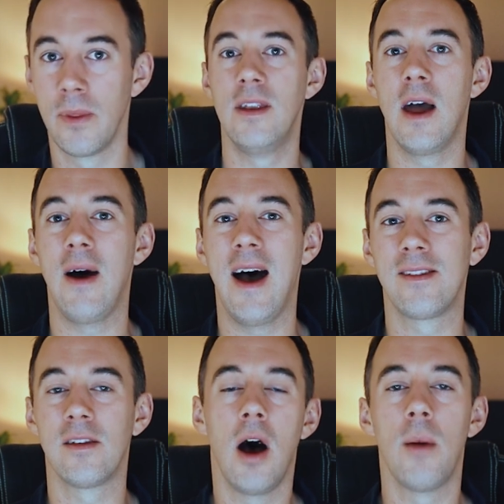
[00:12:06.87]
Now,
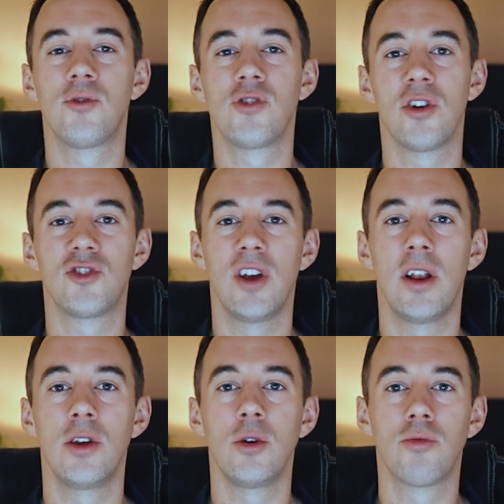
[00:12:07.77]
as an arbitrage
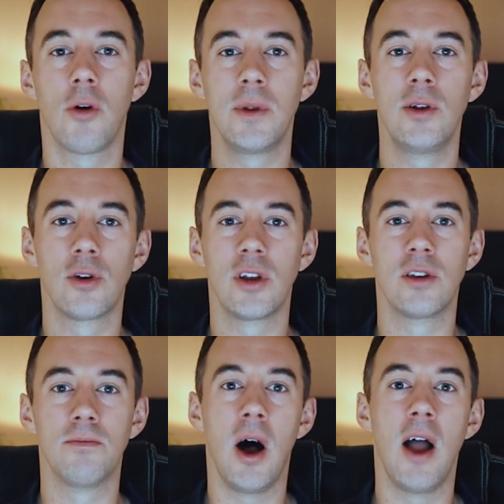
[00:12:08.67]
seller, you're probably looking
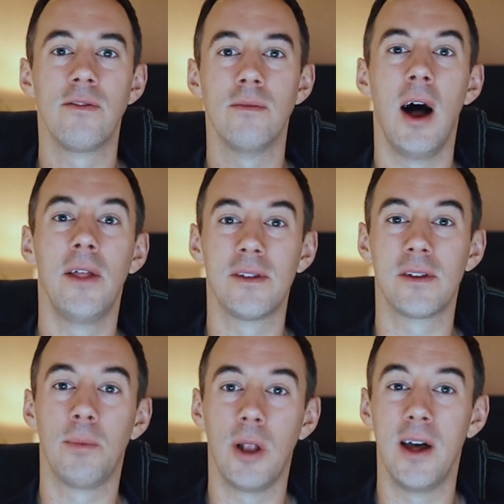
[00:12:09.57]
to buy from other
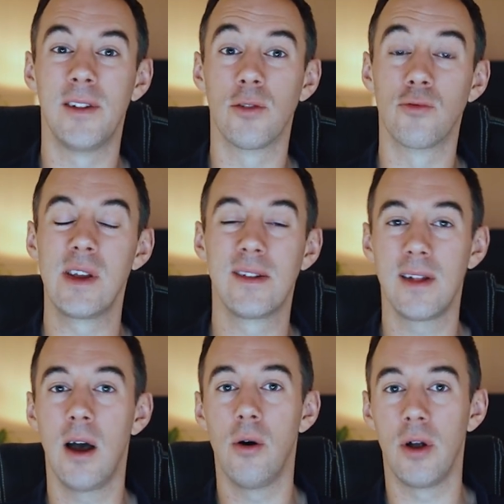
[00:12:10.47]
suppliers to
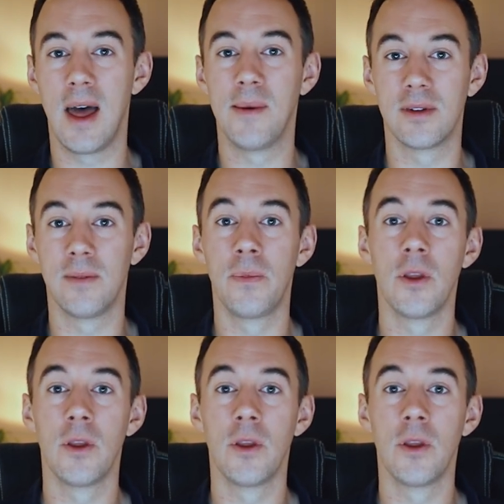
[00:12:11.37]
resell on Amazon.